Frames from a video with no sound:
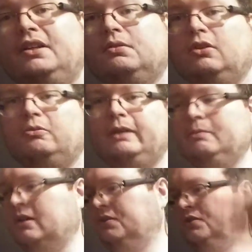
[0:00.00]
the roaming
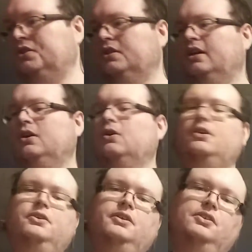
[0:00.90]
monsters just got
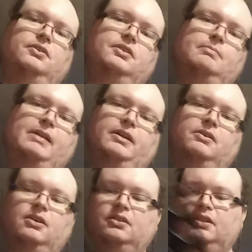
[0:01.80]
harder as soon as somebody
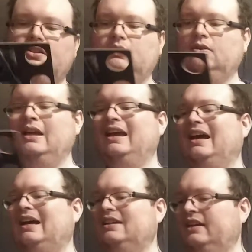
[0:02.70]
crossed it, so
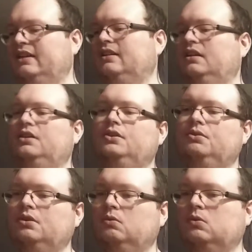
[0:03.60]
ideally you
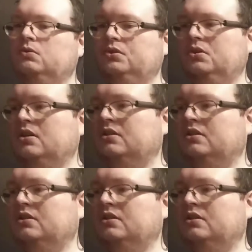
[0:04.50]
don't want to cross